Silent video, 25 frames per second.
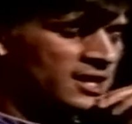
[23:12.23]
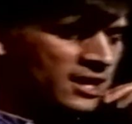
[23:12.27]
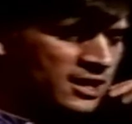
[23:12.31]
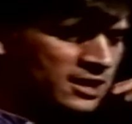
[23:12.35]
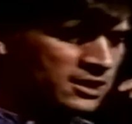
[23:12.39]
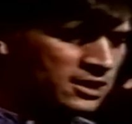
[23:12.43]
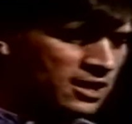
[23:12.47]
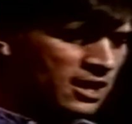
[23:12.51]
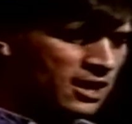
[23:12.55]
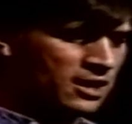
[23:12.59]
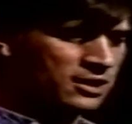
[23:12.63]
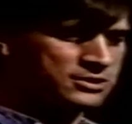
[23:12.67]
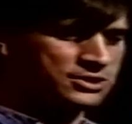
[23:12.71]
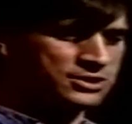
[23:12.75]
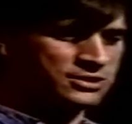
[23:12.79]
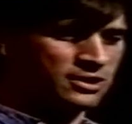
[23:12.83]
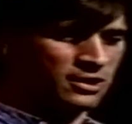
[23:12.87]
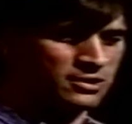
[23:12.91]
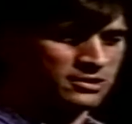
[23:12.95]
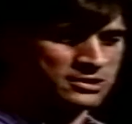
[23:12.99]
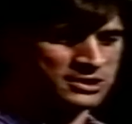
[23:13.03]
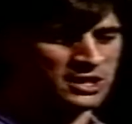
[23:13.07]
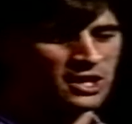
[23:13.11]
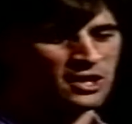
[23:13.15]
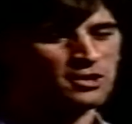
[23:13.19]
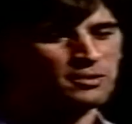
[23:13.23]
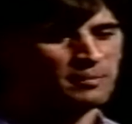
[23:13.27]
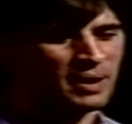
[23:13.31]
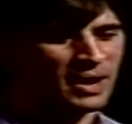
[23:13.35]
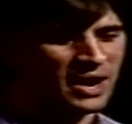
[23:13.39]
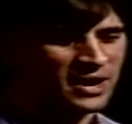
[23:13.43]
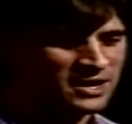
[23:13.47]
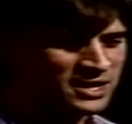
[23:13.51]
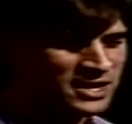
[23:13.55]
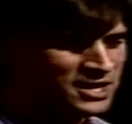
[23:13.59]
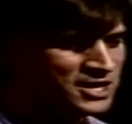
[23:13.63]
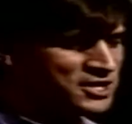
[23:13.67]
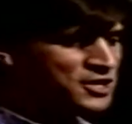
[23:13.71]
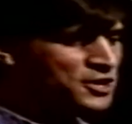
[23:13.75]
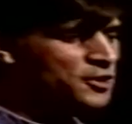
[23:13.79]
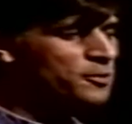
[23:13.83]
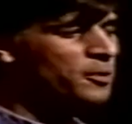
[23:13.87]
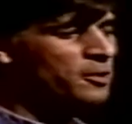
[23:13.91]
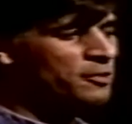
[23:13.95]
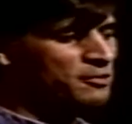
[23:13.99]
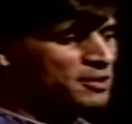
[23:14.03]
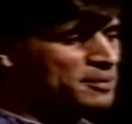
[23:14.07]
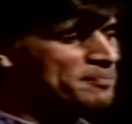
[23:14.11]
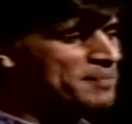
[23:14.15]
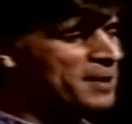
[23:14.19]
last October. You
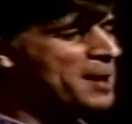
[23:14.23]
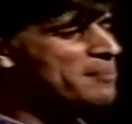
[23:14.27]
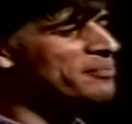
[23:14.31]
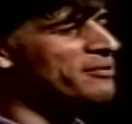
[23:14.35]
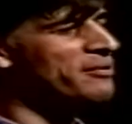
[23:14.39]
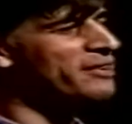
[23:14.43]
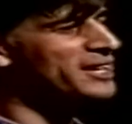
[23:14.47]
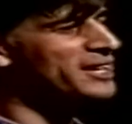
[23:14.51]
will remember